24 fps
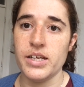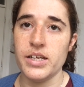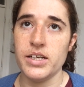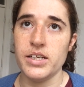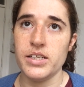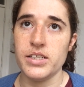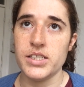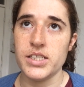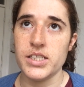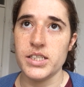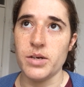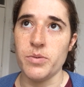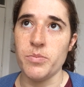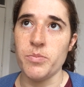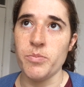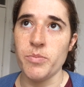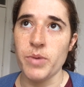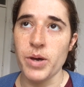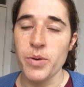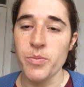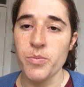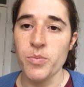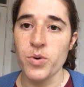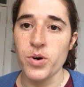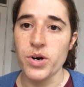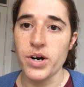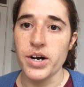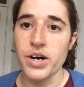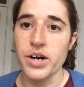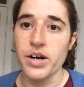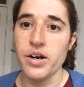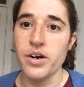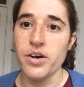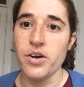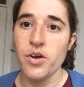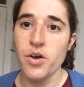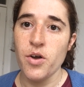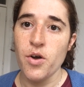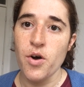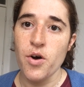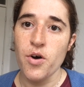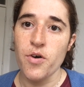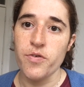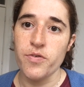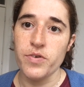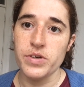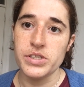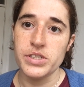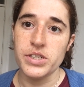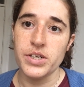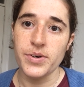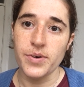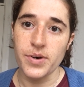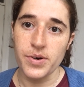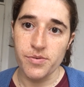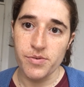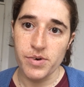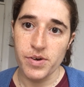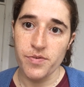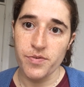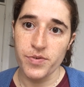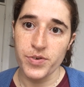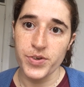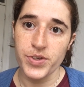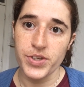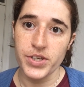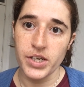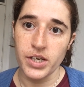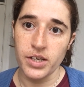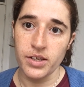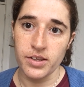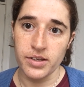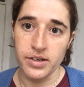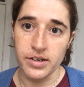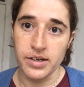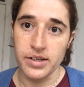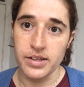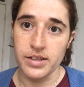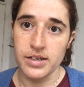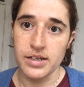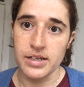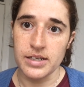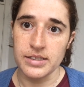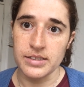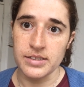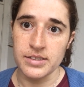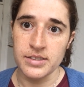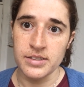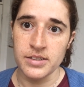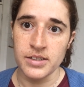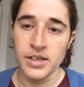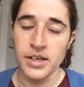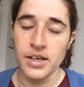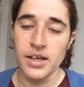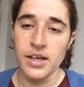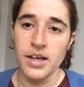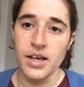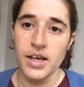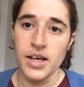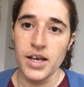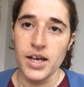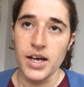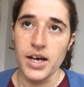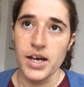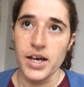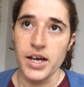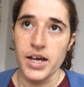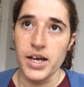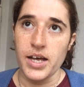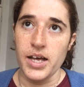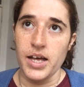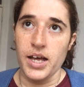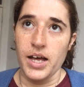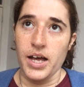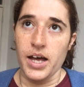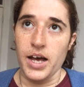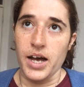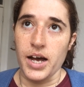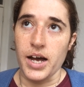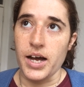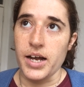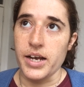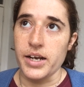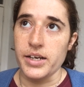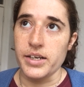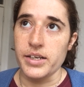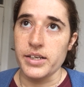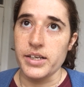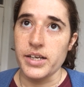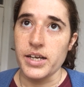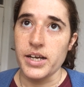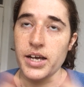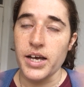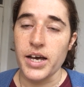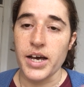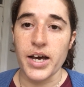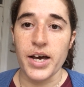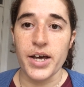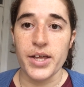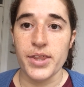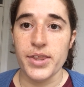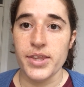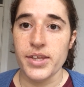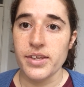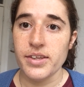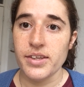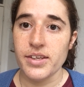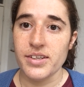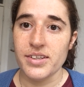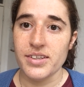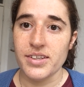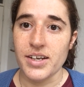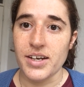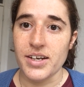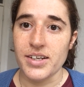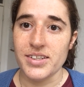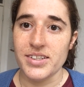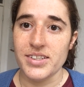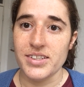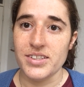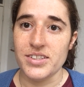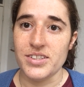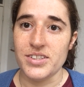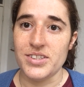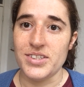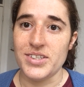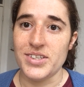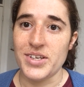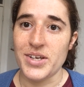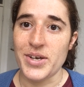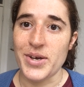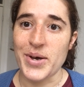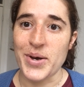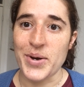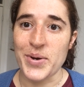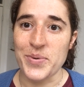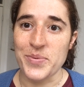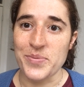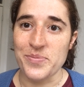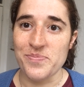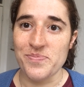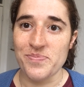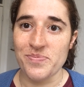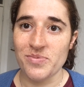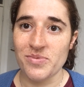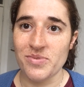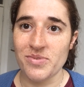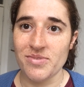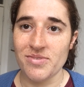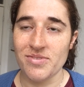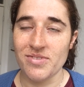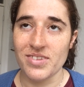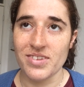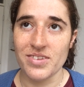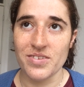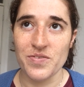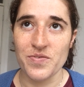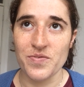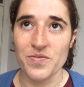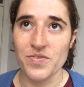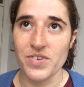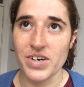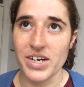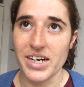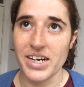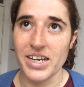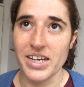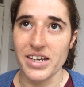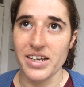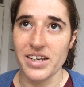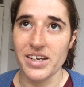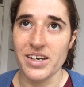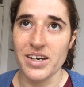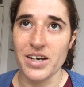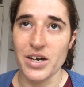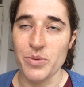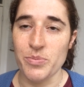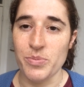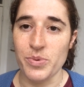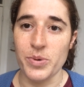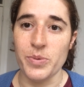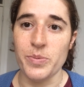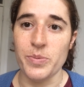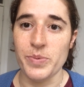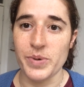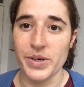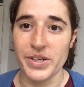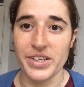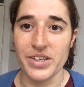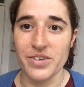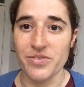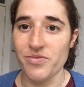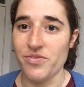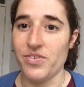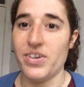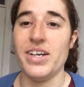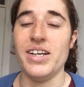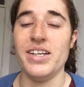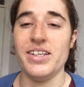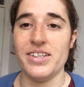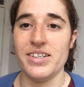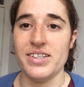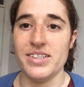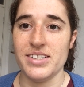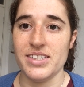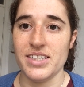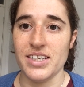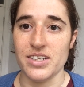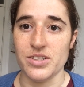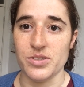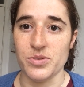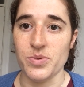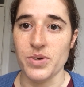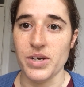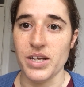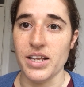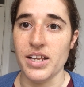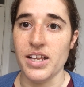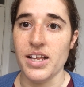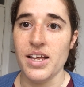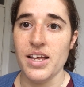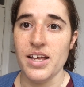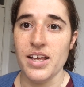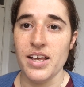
it's a memoir of a Syrian refugee in the Netherlands. And I think that is very appropriate and very interesting as well.